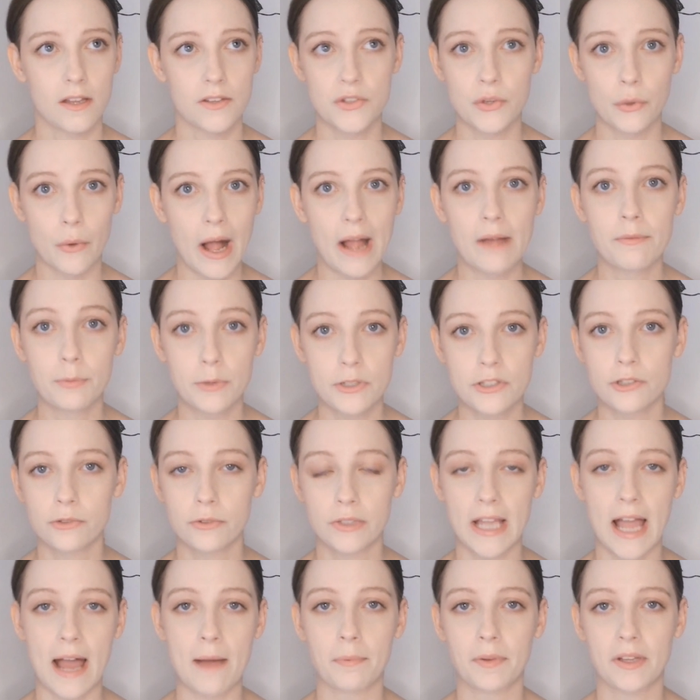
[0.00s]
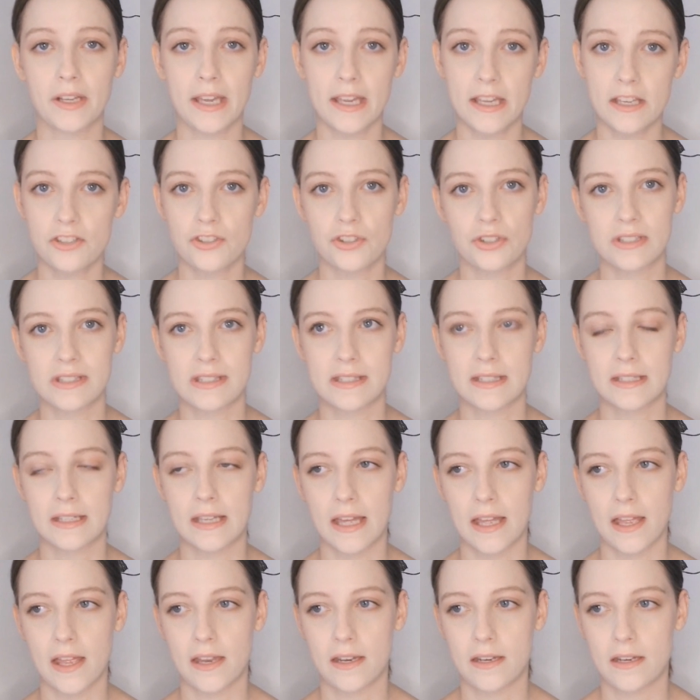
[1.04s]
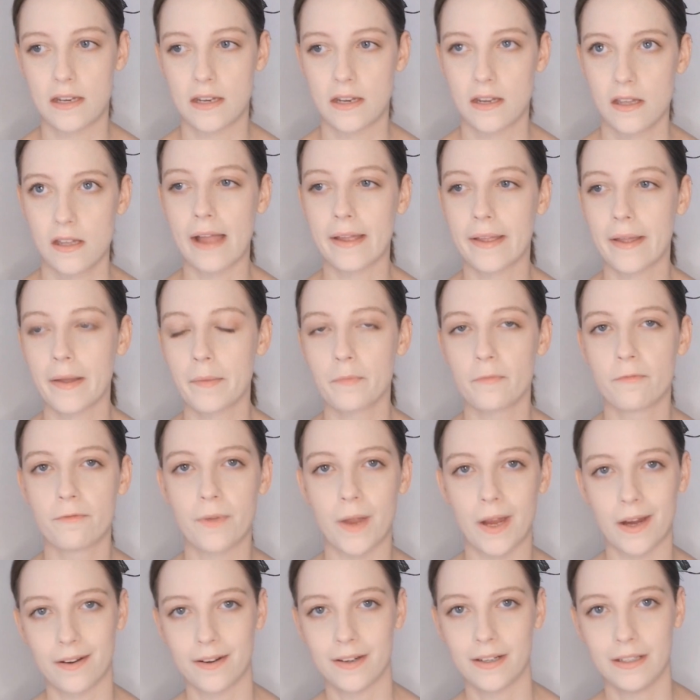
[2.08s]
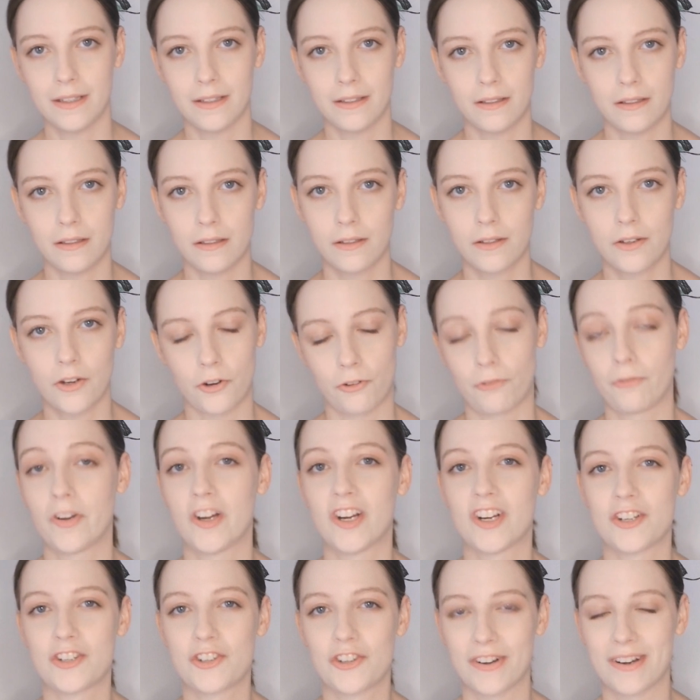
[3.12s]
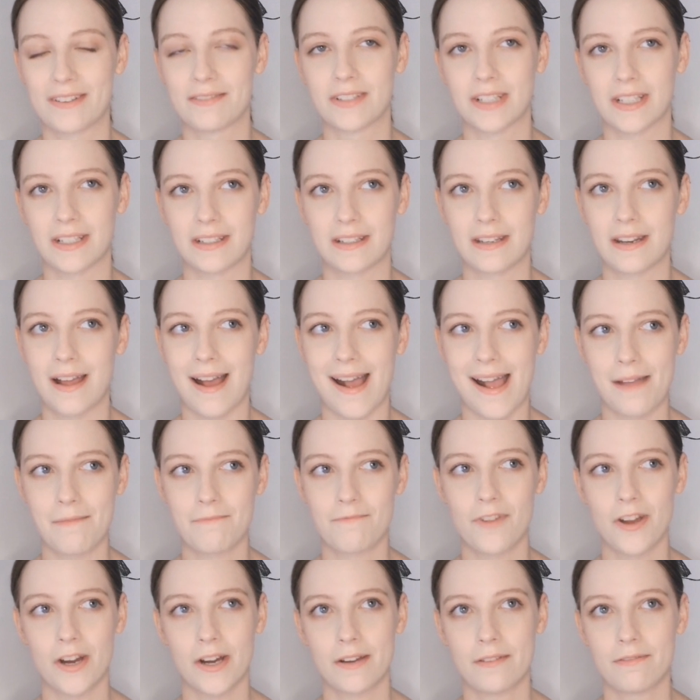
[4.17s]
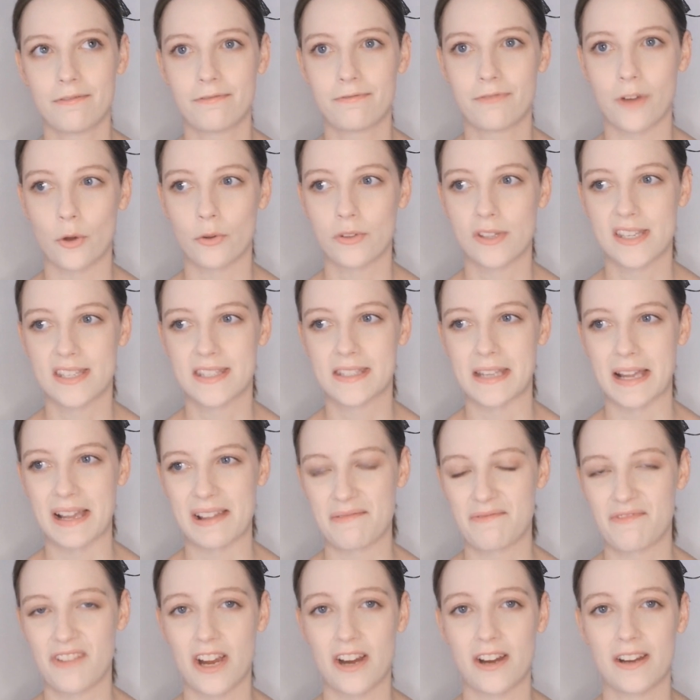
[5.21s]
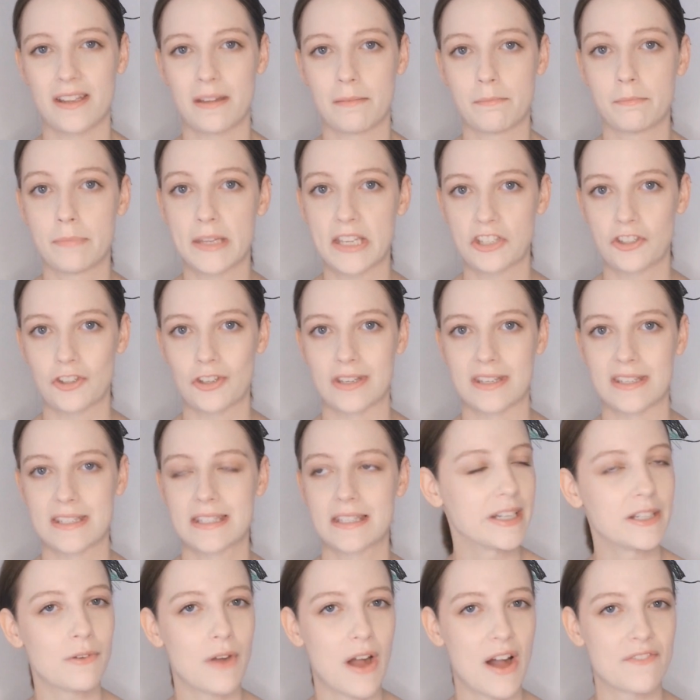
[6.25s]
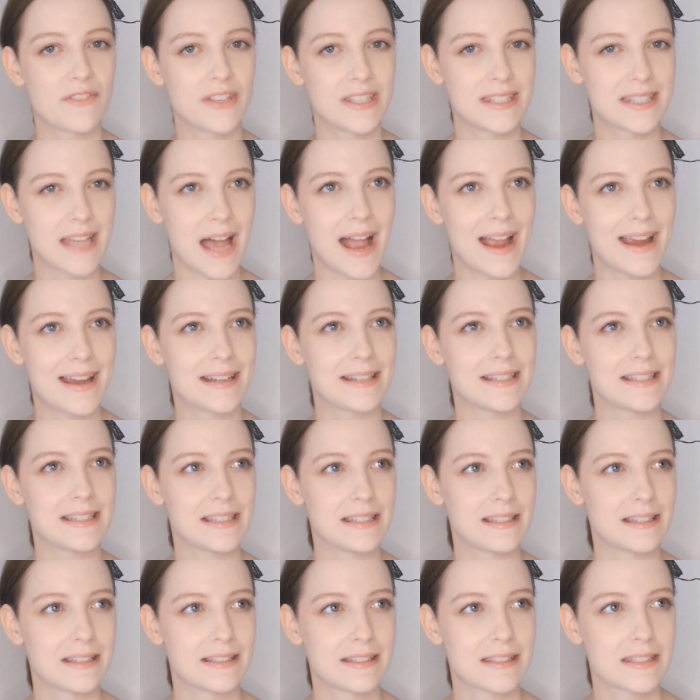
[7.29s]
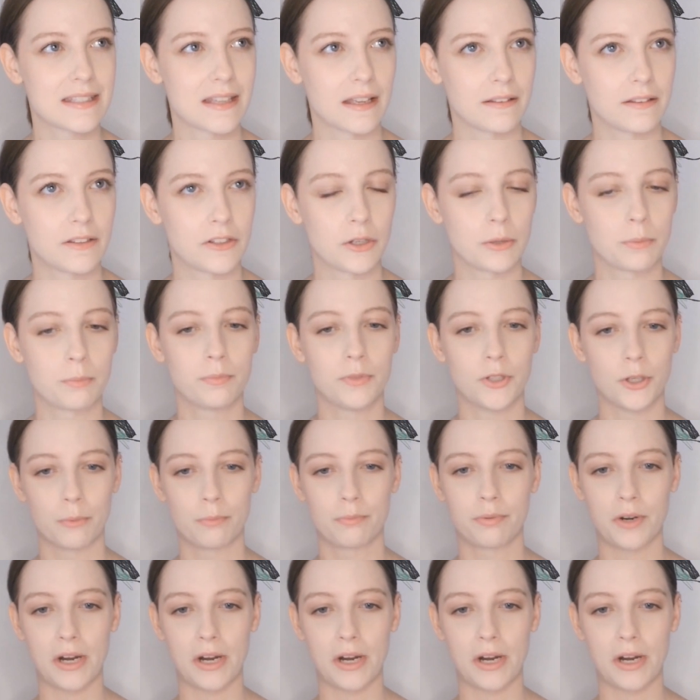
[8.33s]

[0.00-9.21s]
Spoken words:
So I've been doing applications again. I am very career driven. I'm very focused. I'm very ambitious. When you have anxiety, it's like your